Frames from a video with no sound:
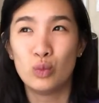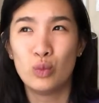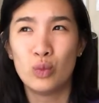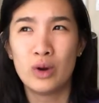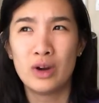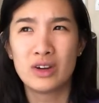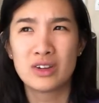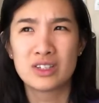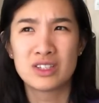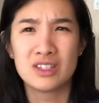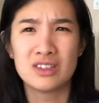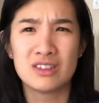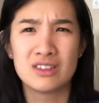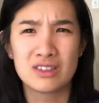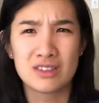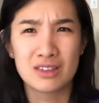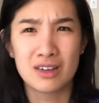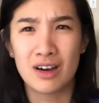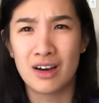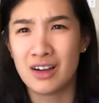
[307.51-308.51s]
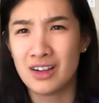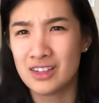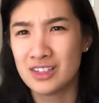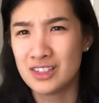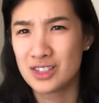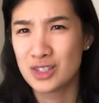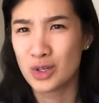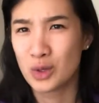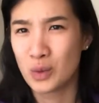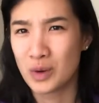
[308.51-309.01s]
where she's gone
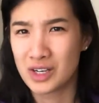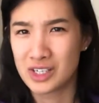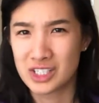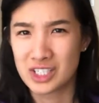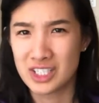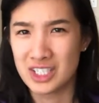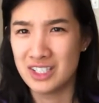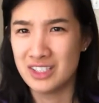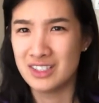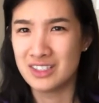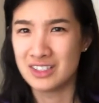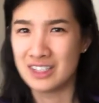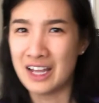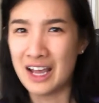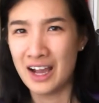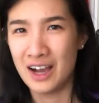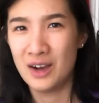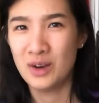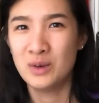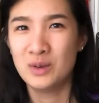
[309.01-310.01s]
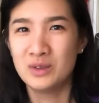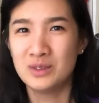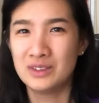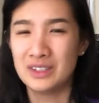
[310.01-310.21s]
to where she is now,